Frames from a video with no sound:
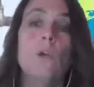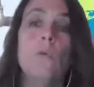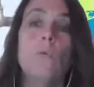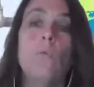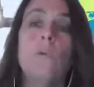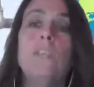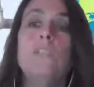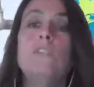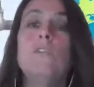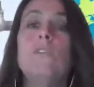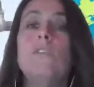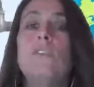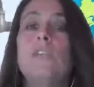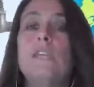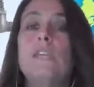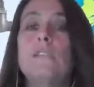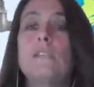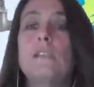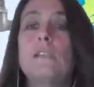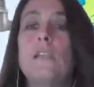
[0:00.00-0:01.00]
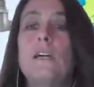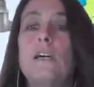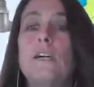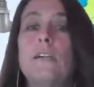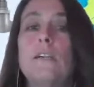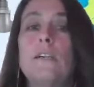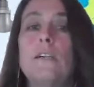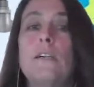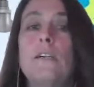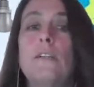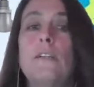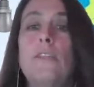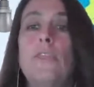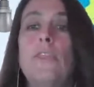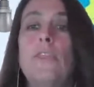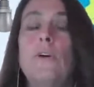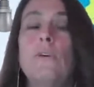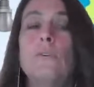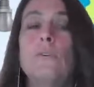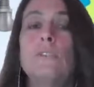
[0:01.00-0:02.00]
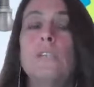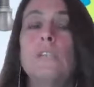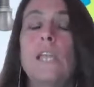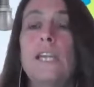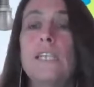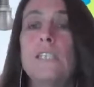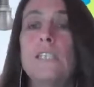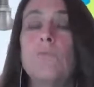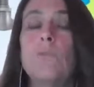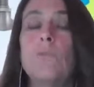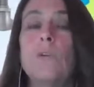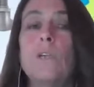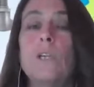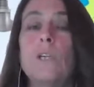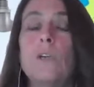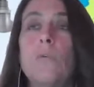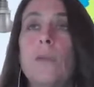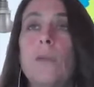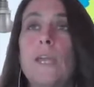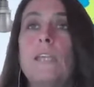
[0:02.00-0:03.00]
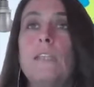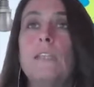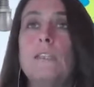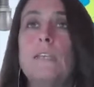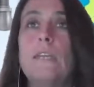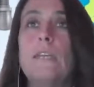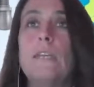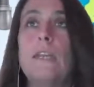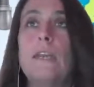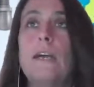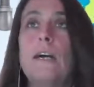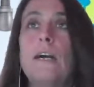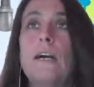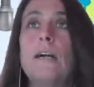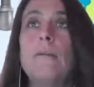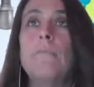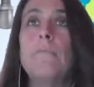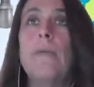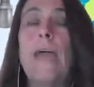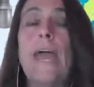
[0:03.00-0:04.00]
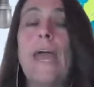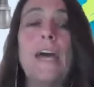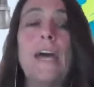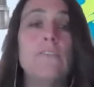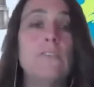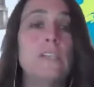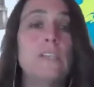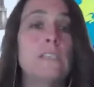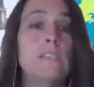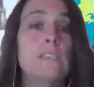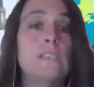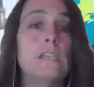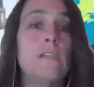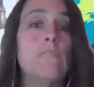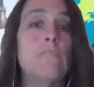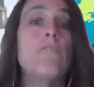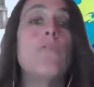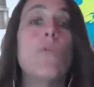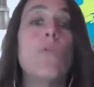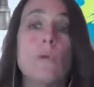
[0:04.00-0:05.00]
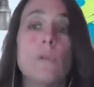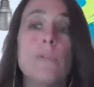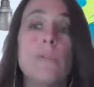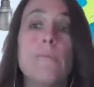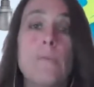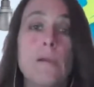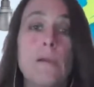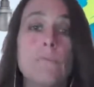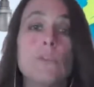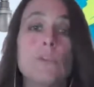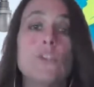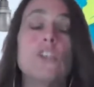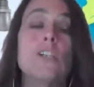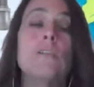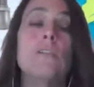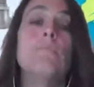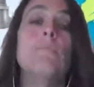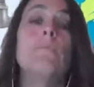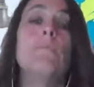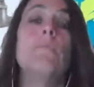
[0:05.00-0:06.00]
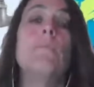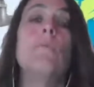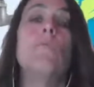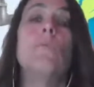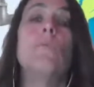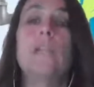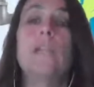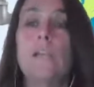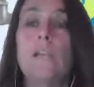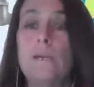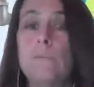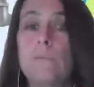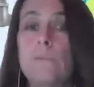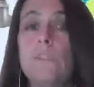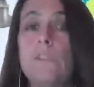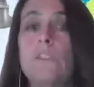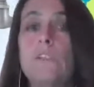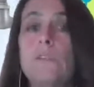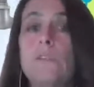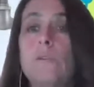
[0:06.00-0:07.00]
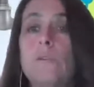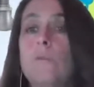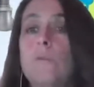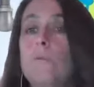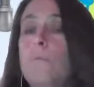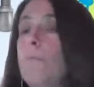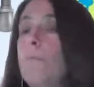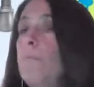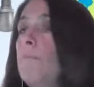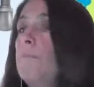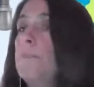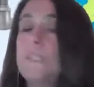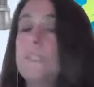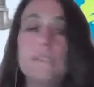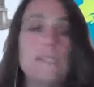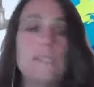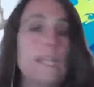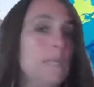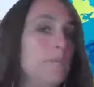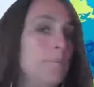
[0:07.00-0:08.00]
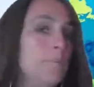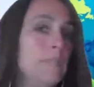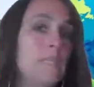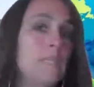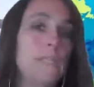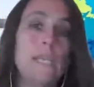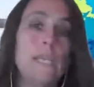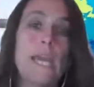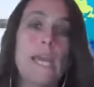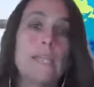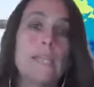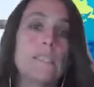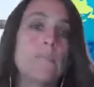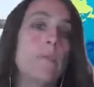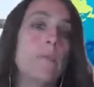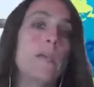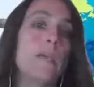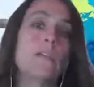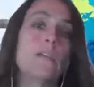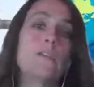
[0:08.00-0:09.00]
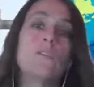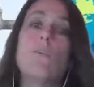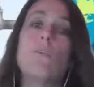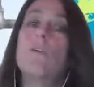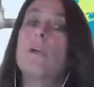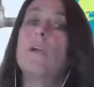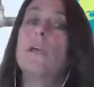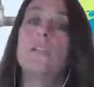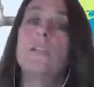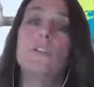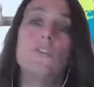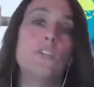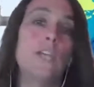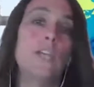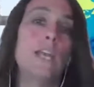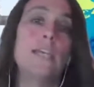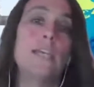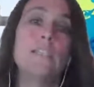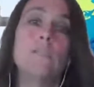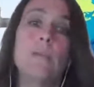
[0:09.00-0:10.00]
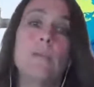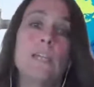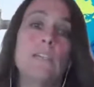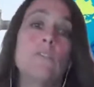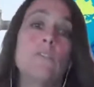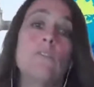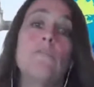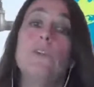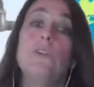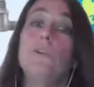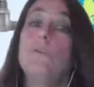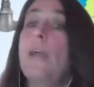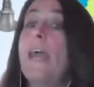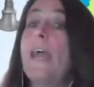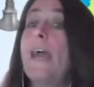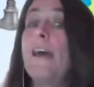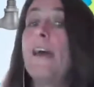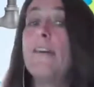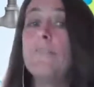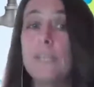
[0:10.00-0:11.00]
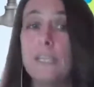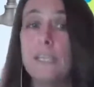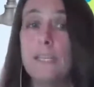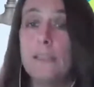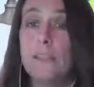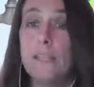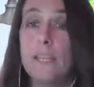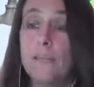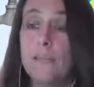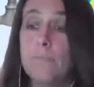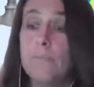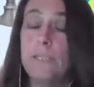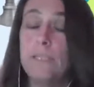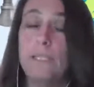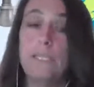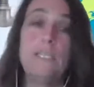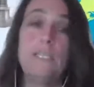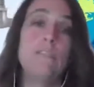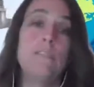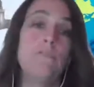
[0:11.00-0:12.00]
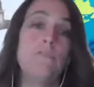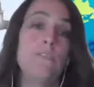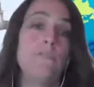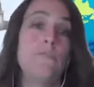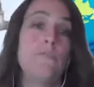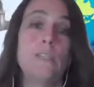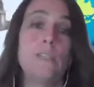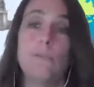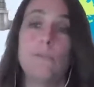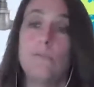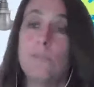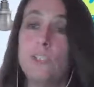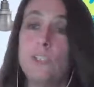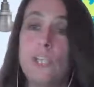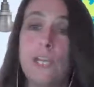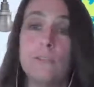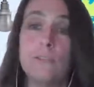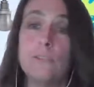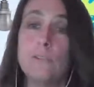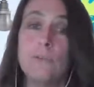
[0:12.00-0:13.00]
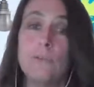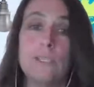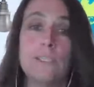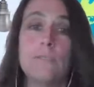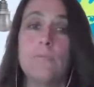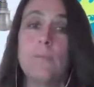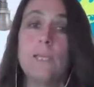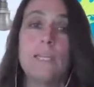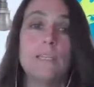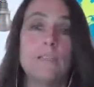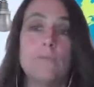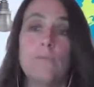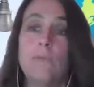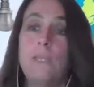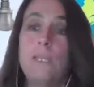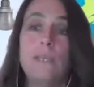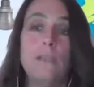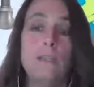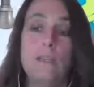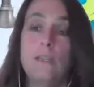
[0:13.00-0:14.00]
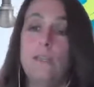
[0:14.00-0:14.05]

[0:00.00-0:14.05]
we do things along those lines. We're a great advocacy for the membership when it comes to sustainability aspects or energy aspects. So if you have anything, please feel free to reach out to us, because we